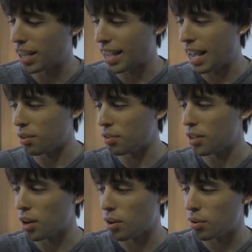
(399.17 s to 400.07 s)
Like, I don't
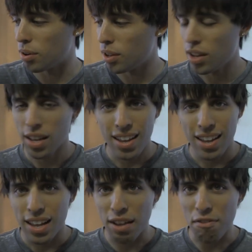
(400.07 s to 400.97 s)
know
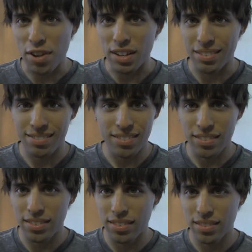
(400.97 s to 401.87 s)
if it,
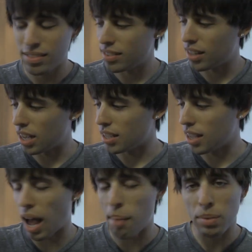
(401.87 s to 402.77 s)
like,
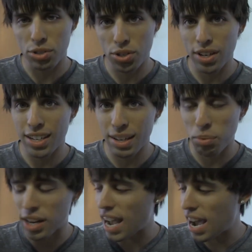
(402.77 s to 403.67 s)
I'm sure it
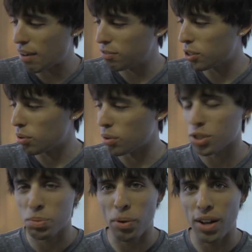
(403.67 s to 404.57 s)
would have to
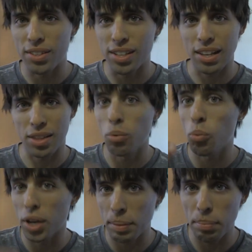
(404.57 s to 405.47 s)
correspond to, like, the
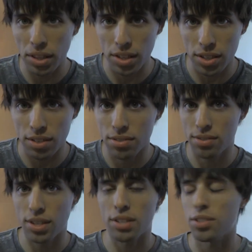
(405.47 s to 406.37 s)
winnability
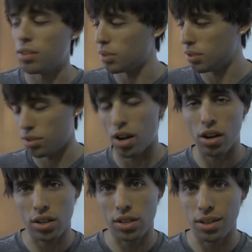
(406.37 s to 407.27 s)
section that we
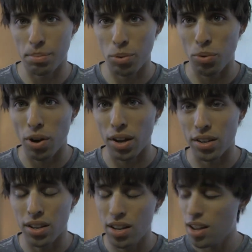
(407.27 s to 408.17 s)
saw in number
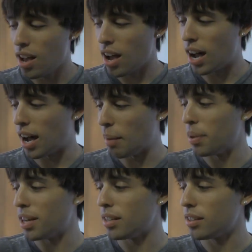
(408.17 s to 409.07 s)
one. Uh,
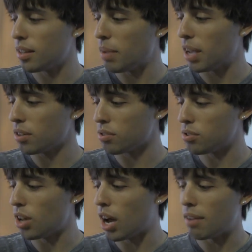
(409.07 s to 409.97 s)
but it, the manual's
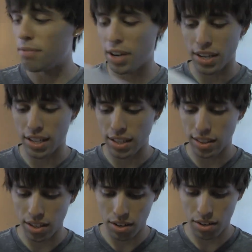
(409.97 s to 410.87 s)
not very
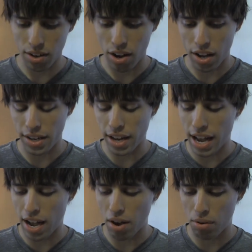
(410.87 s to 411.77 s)
clear on
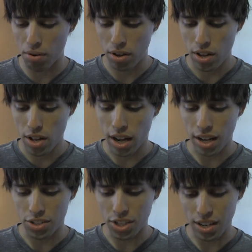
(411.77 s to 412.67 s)
how
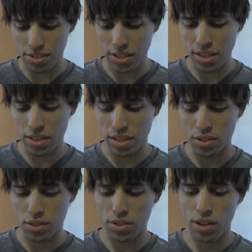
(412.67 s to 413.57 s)
adjusting
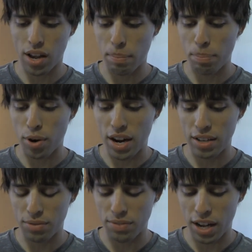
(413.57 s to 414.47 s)
these uh,
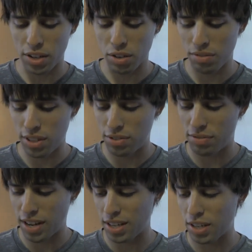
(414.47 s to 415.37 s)
prize value of each
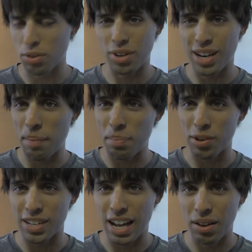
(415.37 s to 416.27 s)
vending unit up or
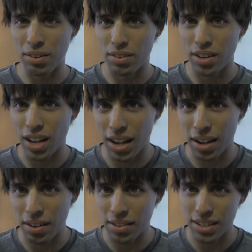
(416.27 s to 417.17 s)
down
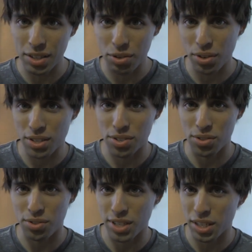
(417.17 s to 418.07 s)
uh, increases
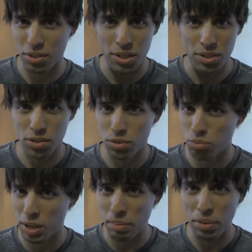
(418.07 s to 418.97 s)
or decreases
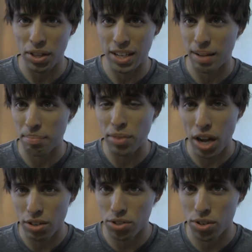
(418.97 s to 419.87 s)
winability. I'm
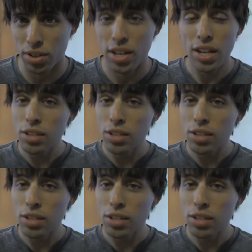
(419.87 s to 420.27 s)
not sure.